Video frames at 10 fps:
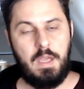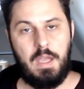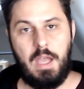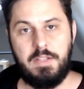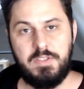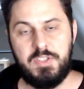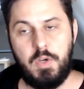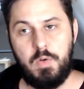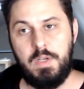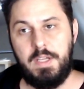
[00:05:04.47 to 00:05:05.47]
And
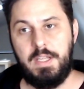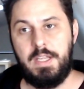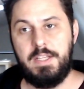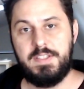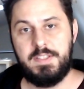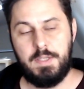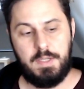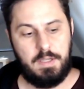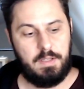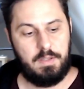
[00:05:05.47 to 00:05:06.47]
so it's
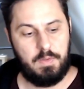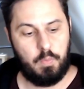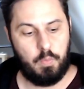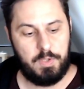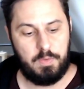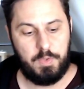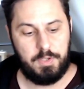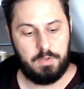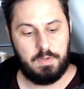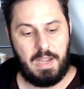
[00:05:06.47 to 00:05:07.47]
when
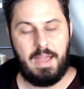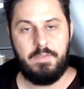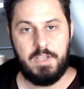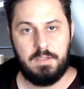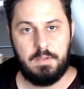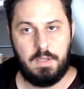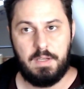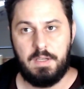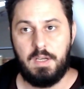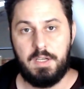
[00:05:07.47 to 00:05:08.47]
you're having
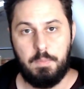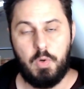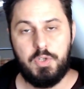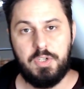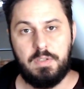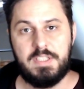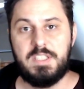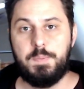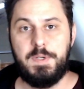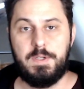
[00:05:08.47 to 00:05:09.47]
an emotional
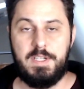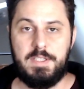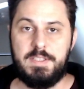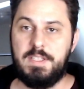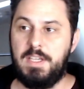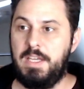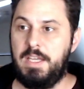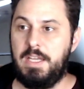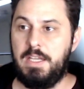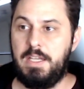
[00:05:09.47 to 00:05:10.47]
experience,
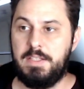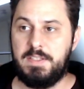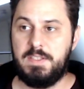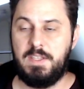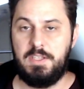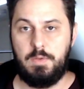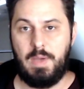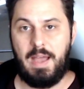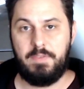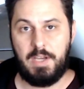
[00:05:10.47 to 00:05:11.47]
it's that you
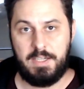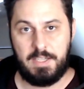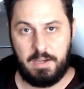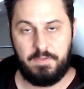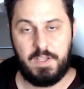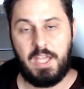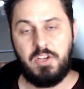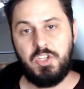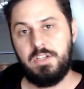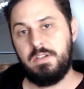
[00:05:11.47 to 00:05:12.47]
have an
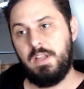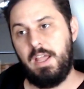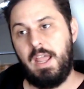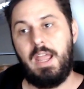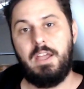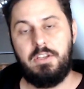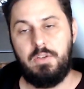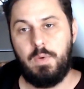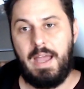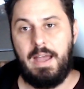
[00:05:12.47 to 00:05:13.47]
identification and
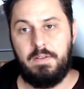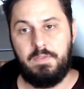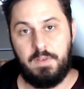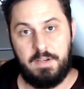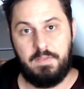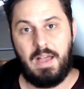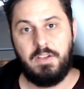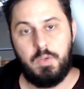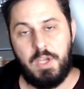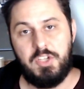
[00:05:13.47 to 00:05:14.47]
you have an
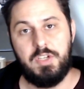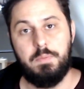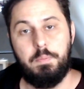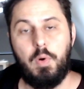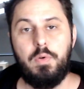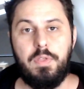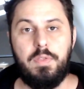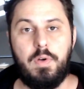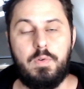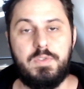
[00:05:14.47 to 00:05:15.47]
evaluation, and both of
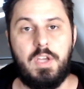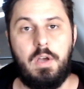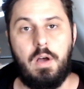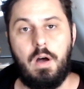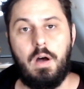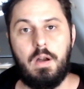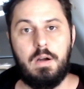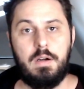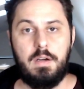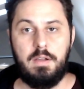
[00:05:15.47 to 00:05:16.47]
those
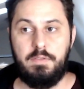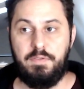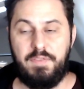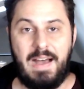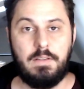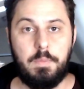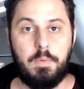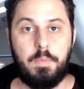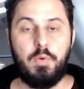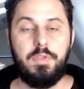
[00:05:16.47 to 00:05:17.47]
are fallible.
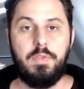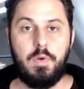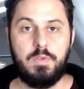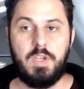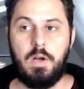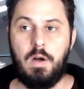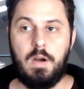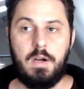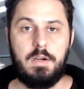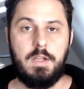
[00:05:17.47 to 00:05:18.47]
Both of those are